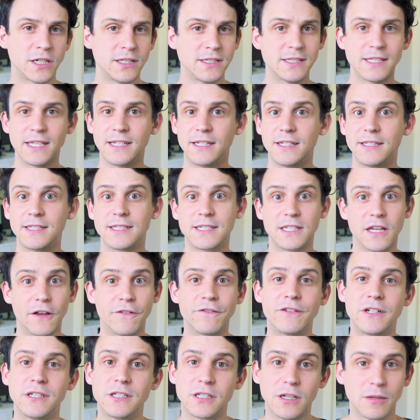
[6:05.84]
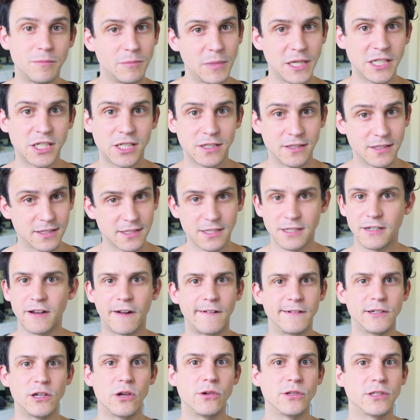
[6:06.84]
considers different emission
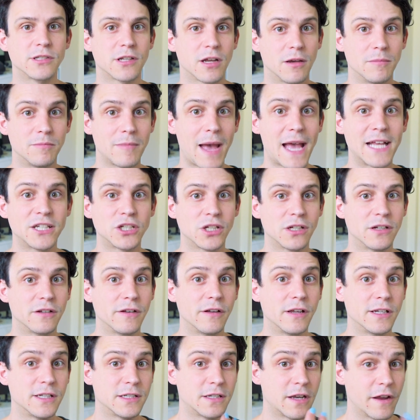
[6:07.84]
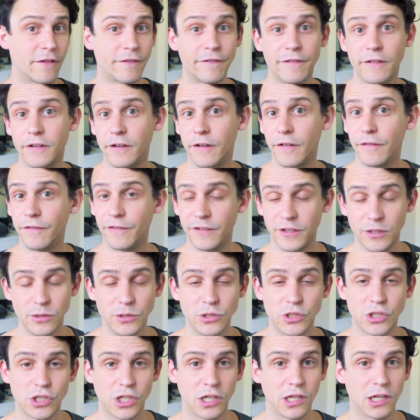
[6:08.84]
scenarios to imagine different
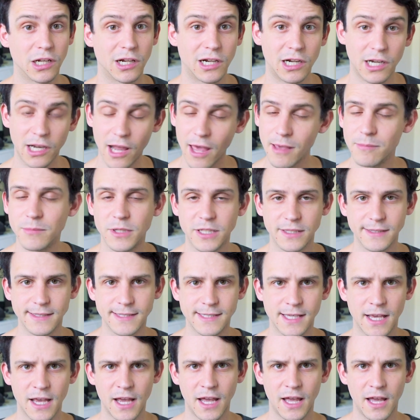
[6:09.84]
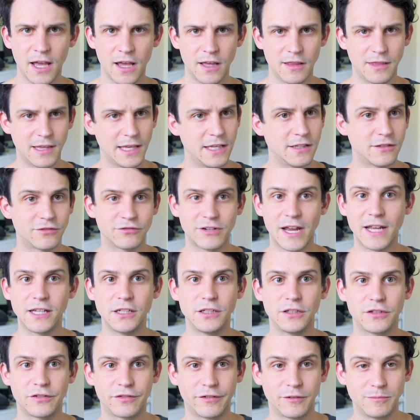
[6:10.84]
future climates. These
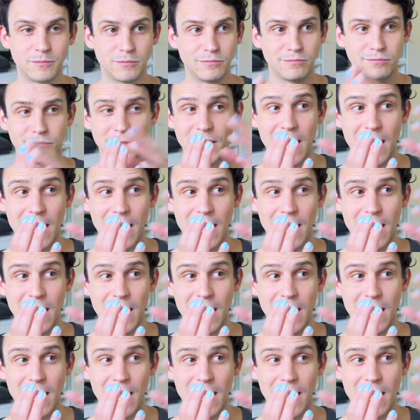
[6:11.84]
range from